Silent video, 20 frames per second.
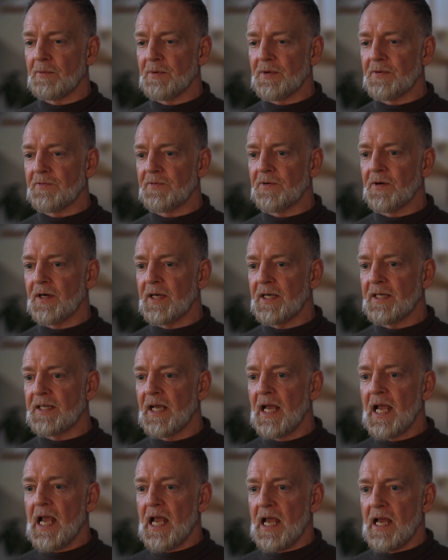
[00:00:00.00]
we find
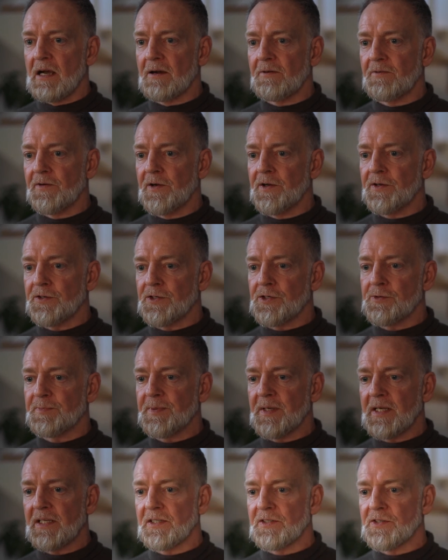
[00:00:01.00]
our focus
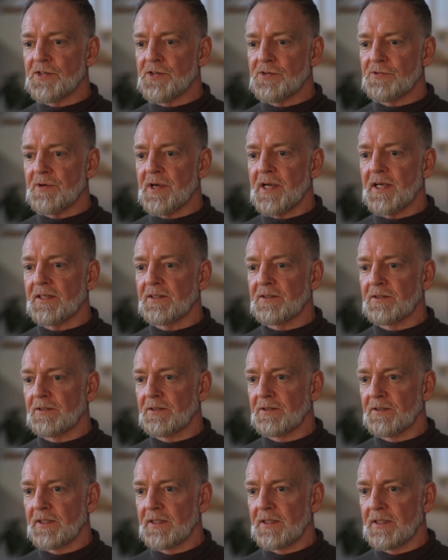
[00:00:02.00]
being
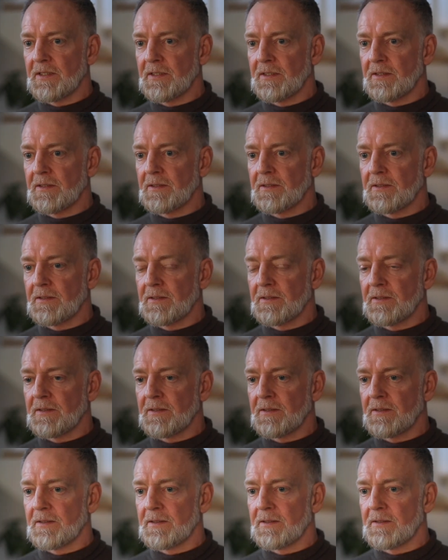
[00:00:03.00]
distracted
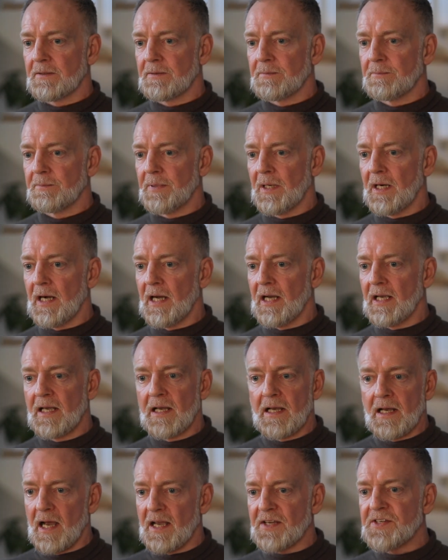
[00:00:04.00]
by
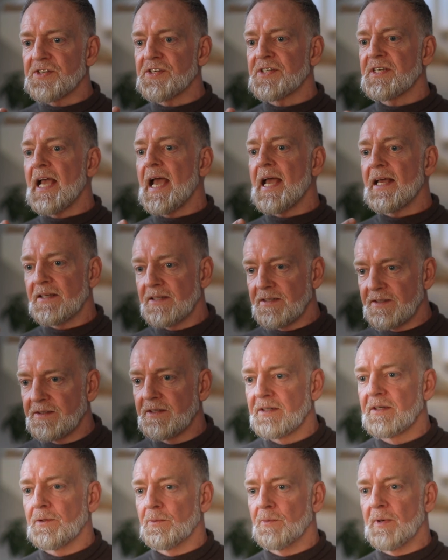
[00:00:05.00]
a scattered
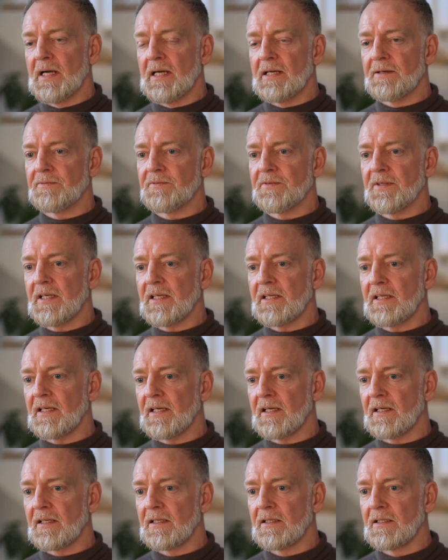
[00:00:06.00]
way of thinking,
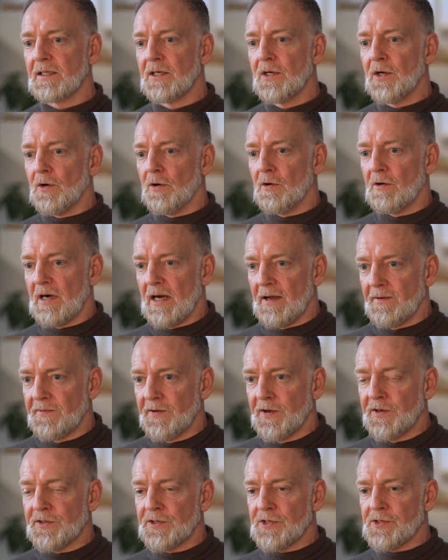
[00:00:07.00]
or our
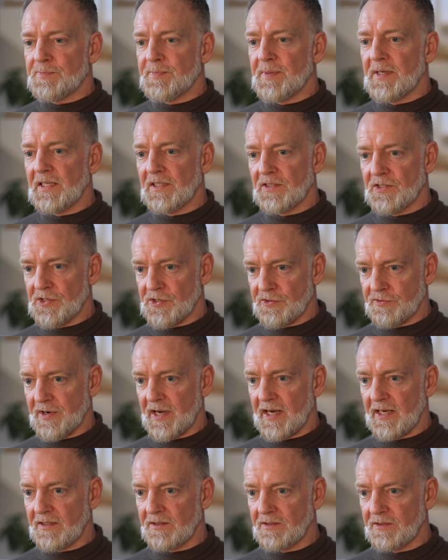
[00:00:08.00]
focus being
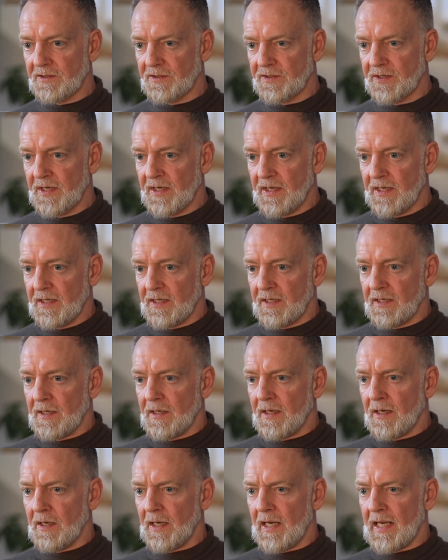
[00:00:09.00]
distracted
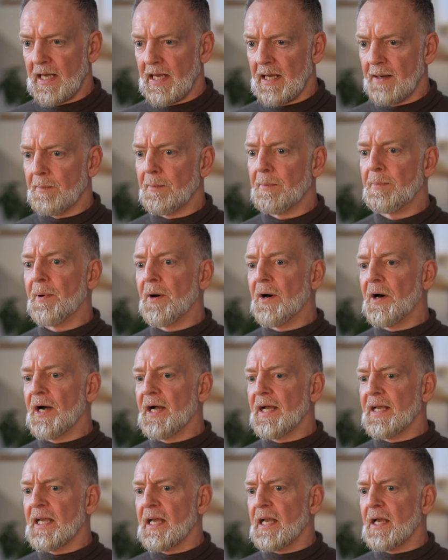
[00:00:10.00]

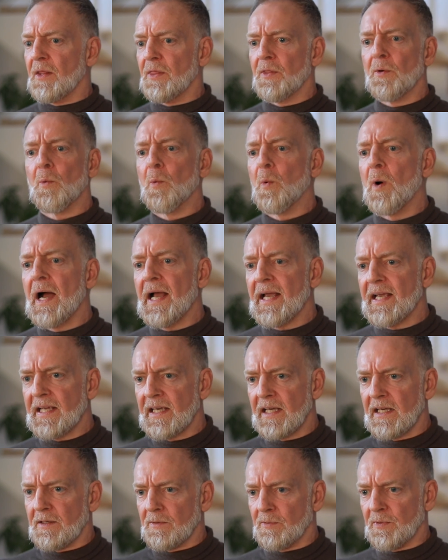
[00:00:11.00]
by the way
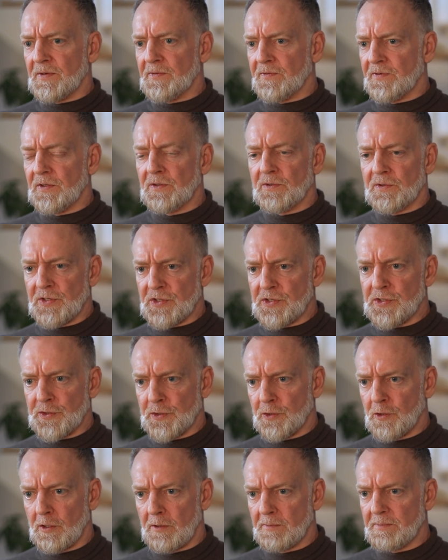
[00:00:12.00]
we feel
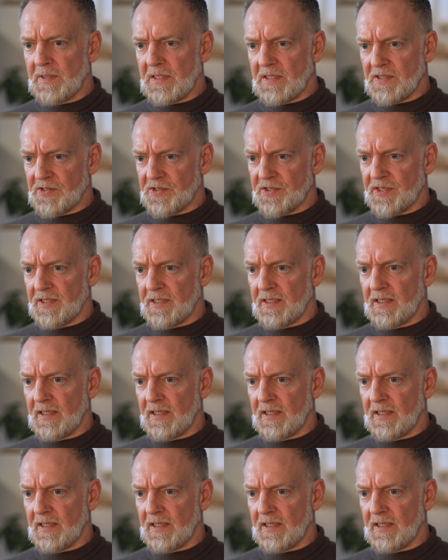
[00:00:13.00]
disturbed inside.